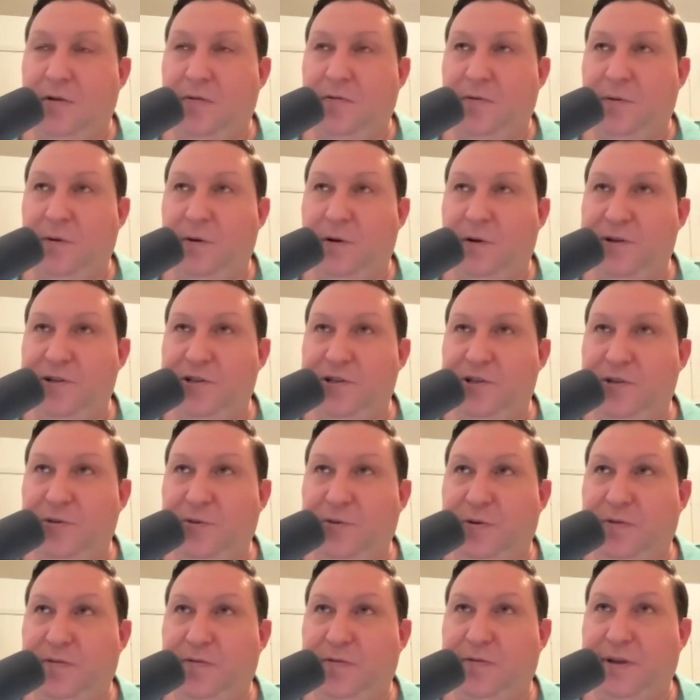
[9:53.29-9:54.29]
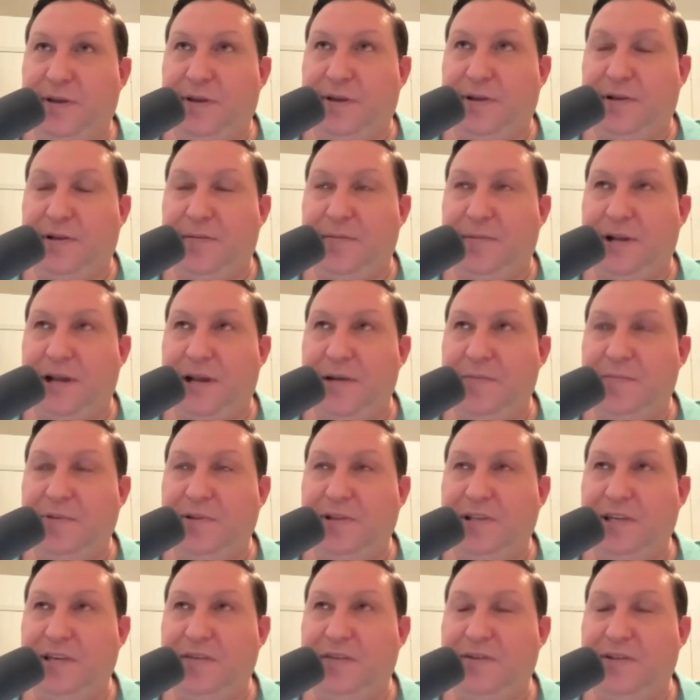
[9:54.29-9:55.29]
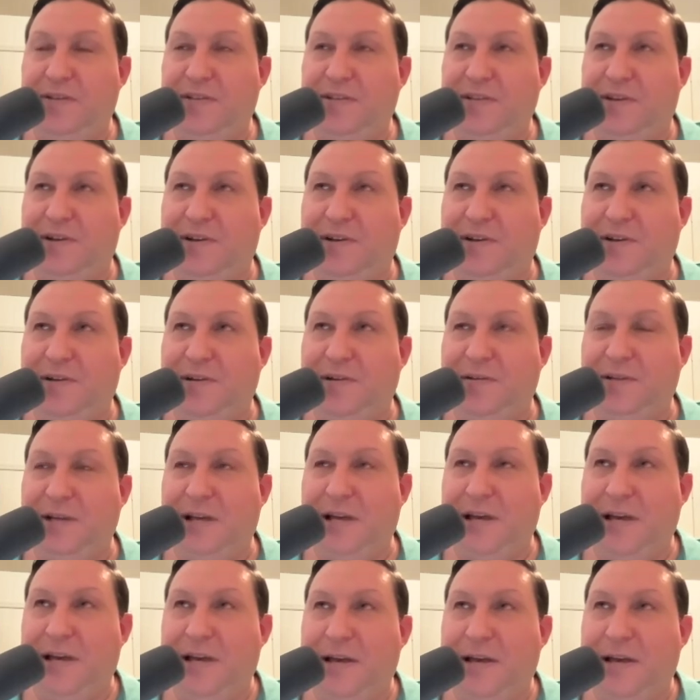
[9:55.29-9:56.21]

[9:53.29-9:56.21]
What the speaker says: first short film, and I believe it's called